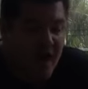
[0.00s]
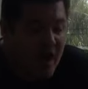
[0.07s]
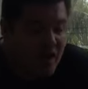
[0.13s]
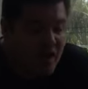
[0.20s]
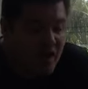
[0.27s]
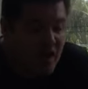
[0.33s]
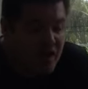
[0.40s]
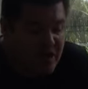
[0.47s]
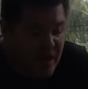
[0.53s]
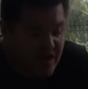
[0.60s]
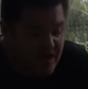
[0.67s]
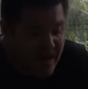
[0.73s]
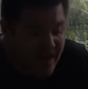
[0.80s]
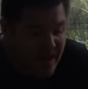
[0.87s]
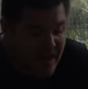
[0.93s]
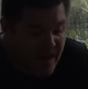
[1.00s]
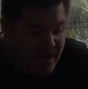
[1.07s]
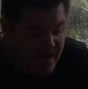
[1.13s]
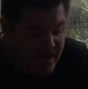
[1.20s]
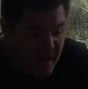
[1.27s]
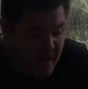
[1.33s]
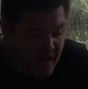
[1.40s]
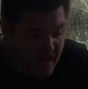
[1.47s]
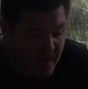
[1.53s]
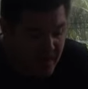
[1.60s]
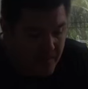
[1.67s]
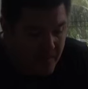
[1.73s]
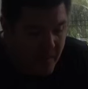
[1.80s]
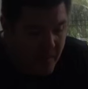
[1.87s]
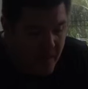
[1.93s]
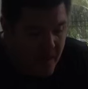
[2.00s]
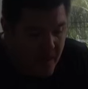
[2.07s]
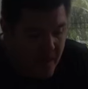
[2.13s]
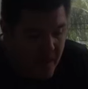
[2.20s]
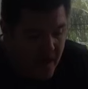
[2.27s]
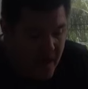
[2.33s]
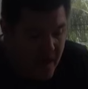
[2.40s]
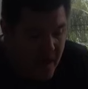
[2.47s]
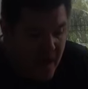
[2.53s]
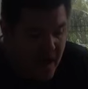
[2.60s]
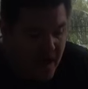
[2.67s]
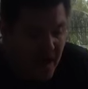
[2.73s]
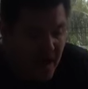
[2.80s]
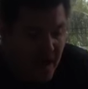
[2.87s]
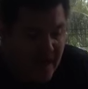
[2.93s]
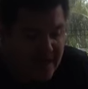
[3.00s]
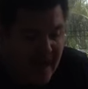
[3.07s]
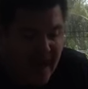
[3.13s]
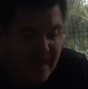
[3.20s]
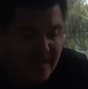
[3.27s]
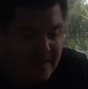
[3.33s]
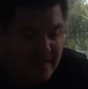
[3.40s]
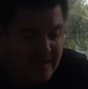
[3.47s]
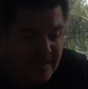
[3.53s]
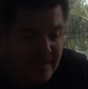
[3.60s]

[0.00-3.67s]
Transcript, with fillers: Don't skip anything. Anyways, guys,